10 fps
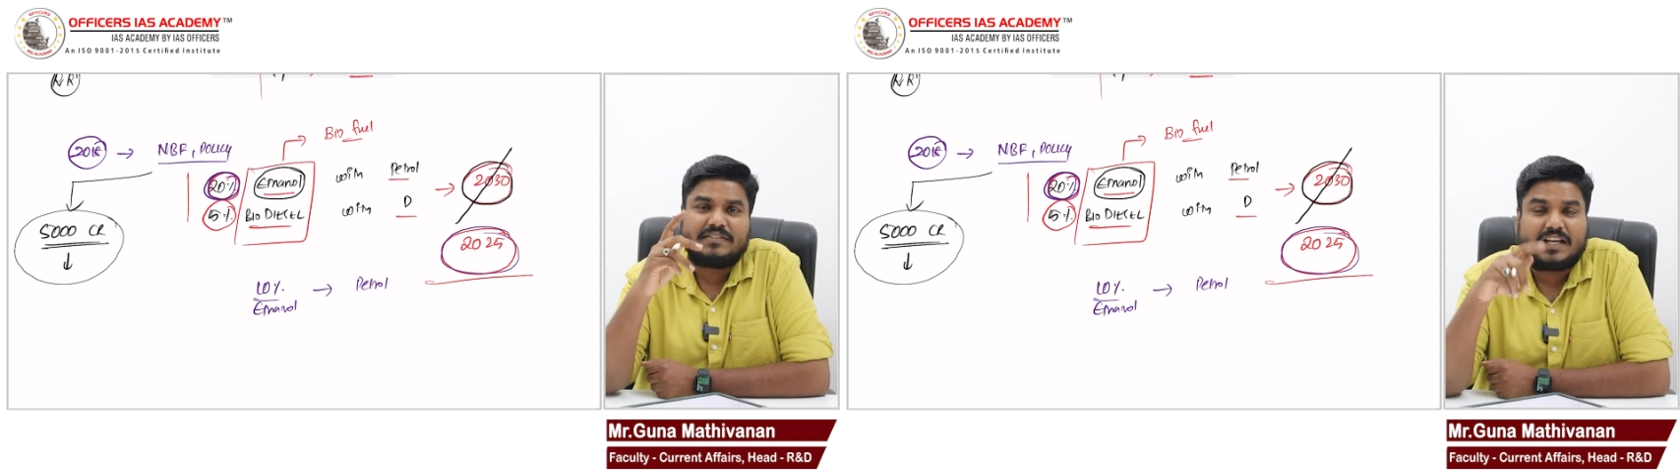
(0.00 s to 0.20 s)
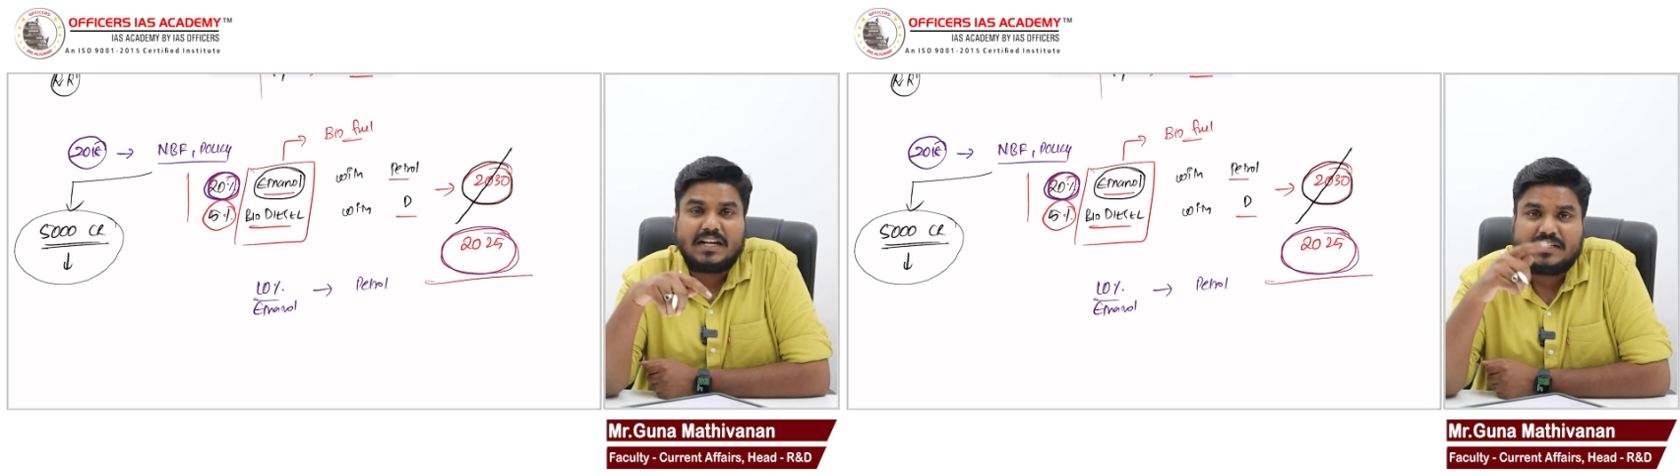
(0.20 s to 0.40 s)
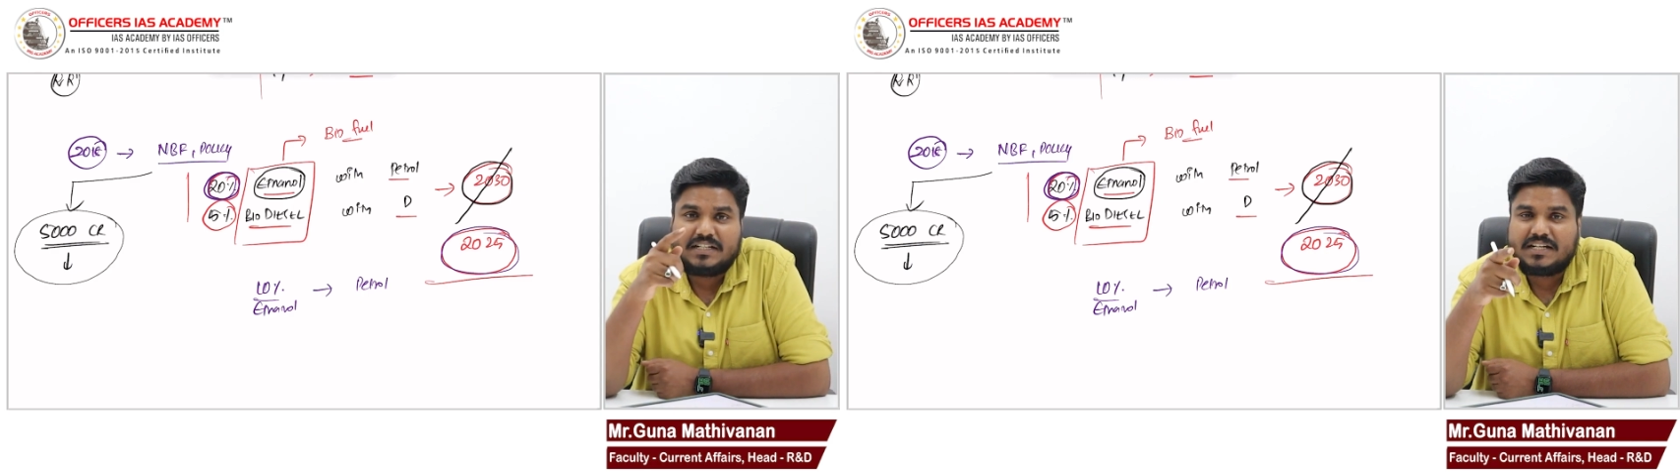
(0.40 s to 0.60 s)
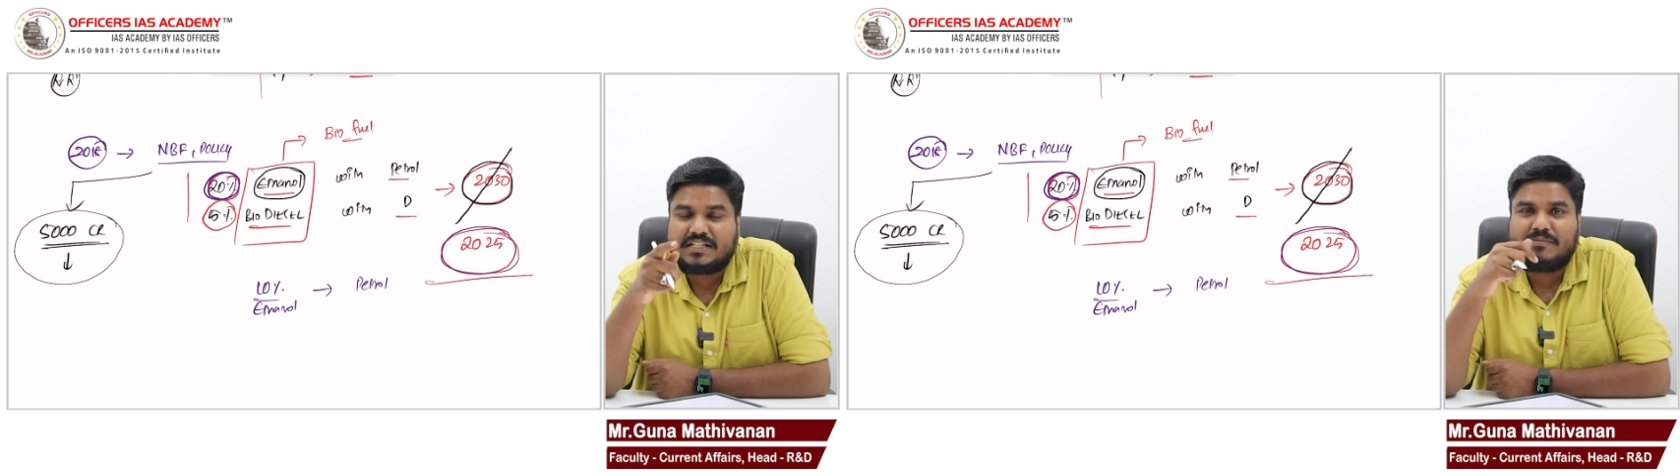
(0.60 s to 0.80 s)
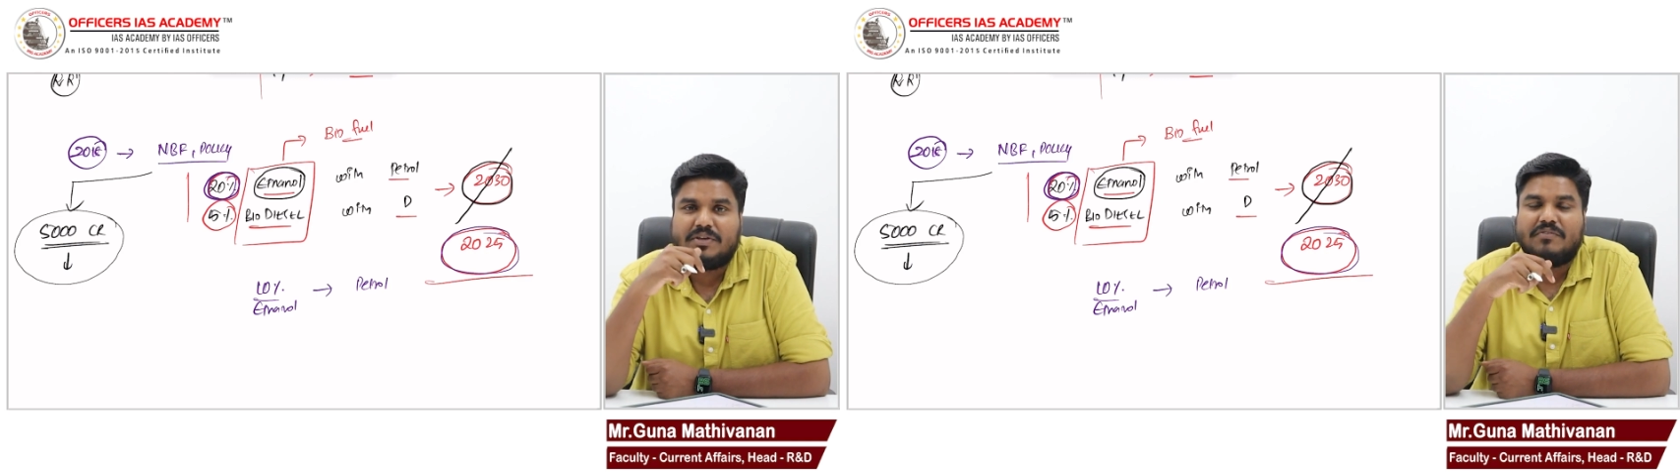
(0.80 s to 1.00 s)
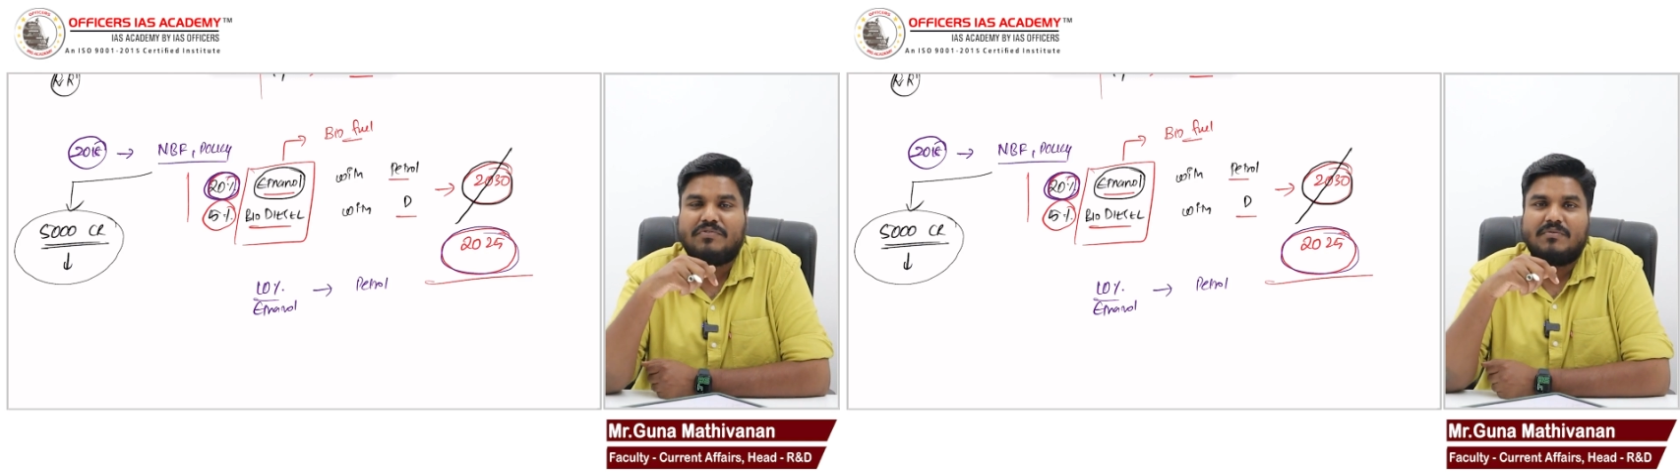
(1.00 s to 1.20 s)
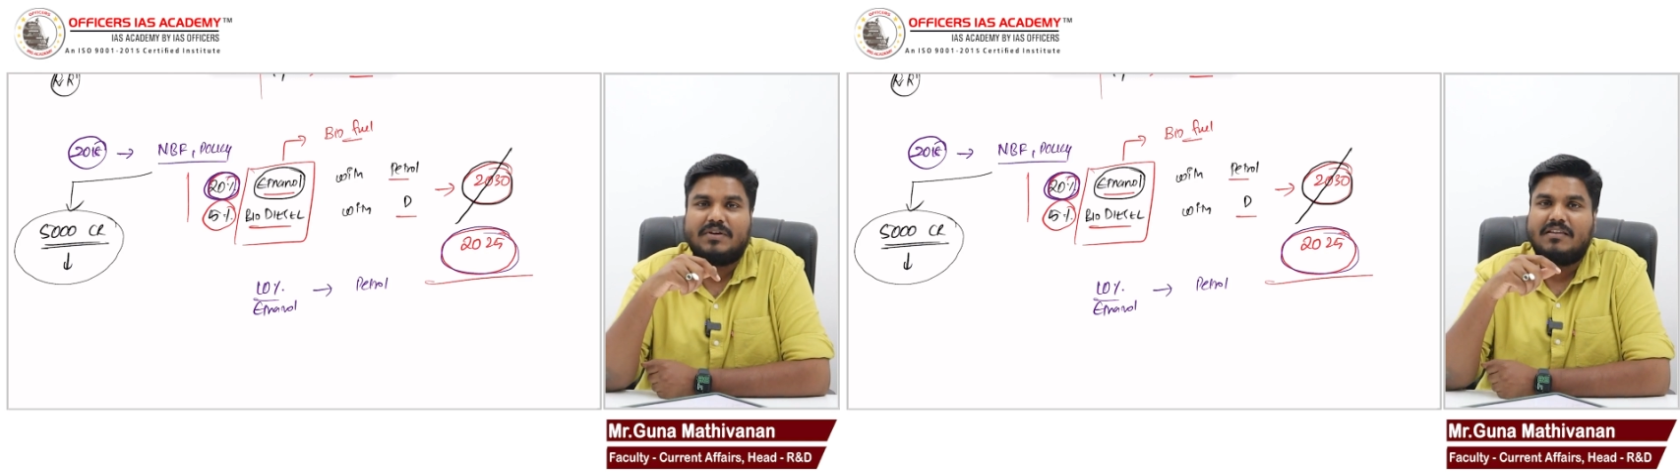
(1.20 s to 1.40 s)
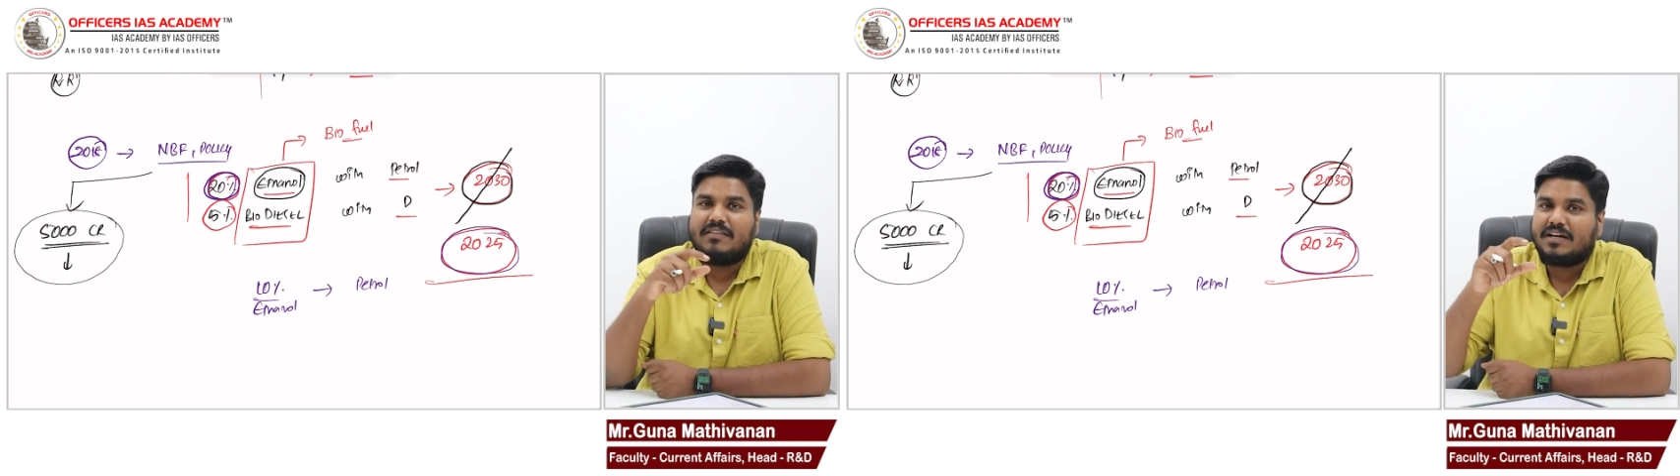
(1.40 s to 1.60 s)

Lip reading: second generation biofuel,